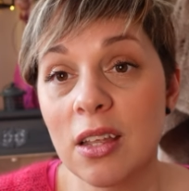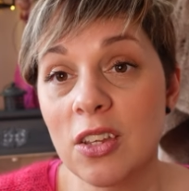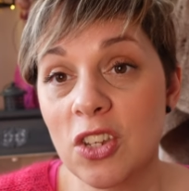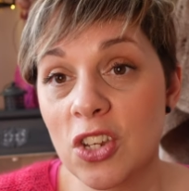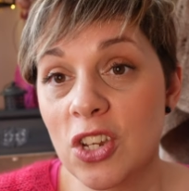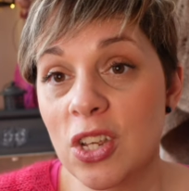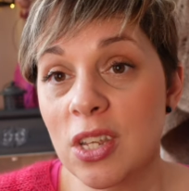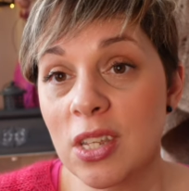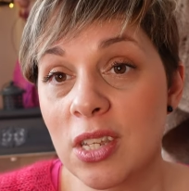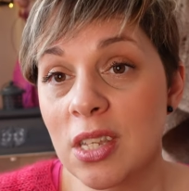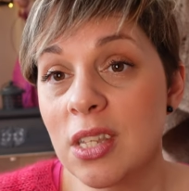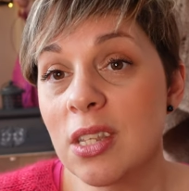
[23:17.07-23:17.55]

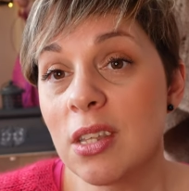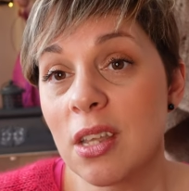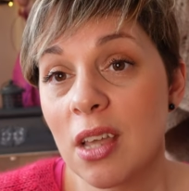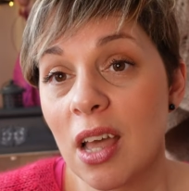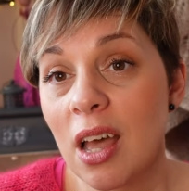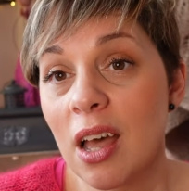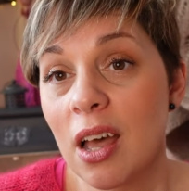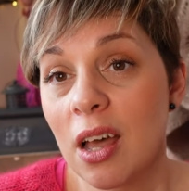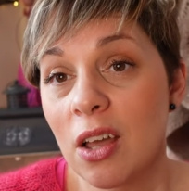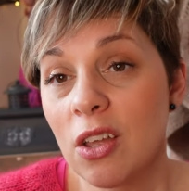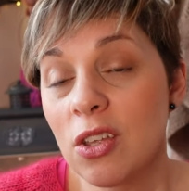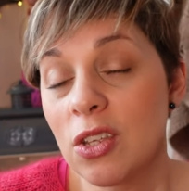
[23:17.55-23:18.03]
just
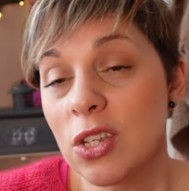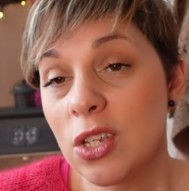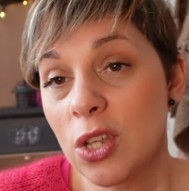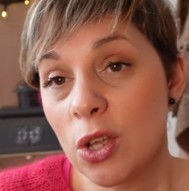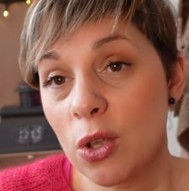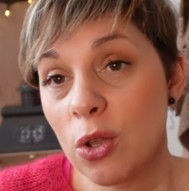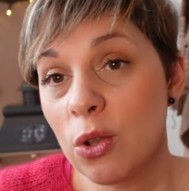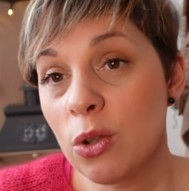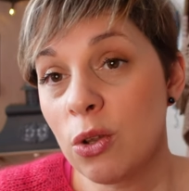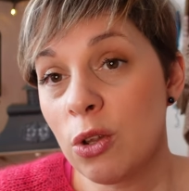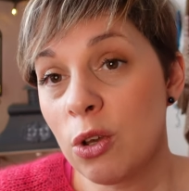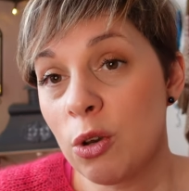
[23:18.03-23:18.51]
so
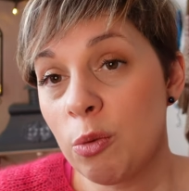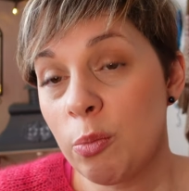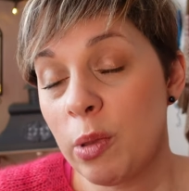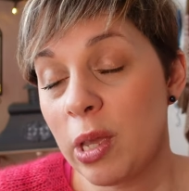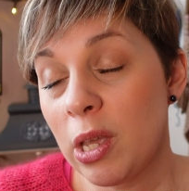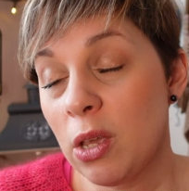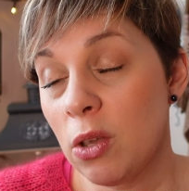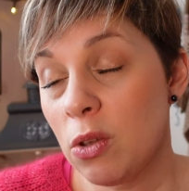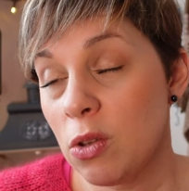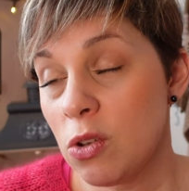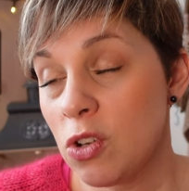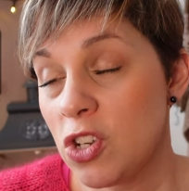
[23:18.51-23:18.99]
you know,
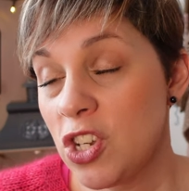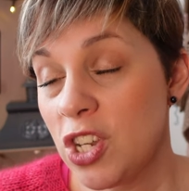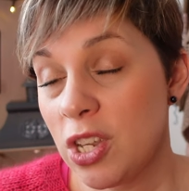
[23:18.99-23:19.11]
because